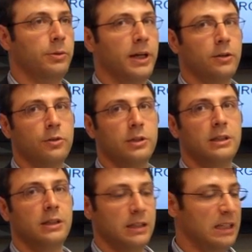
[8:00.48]
reactors
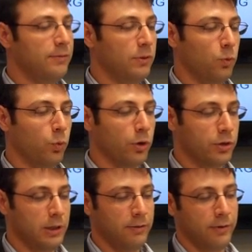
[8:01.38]
an even
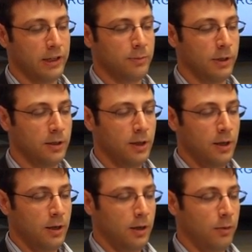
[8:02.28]
worse investment.
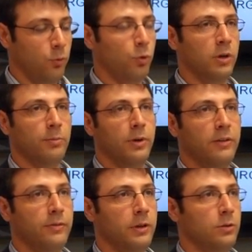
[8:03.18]
Warren
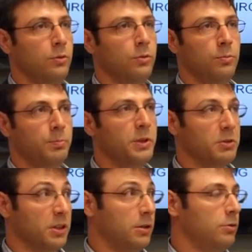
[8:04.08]
Buffett, who
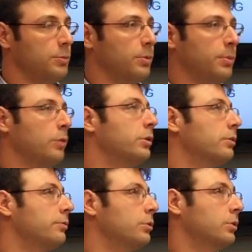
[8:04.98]
is a huge proponent
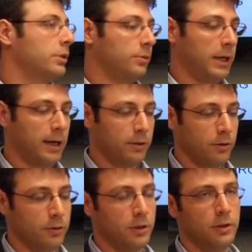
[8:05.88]
of nuclear
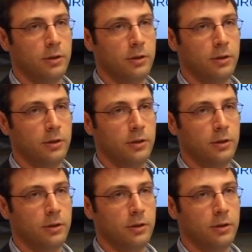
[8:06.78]
reactors,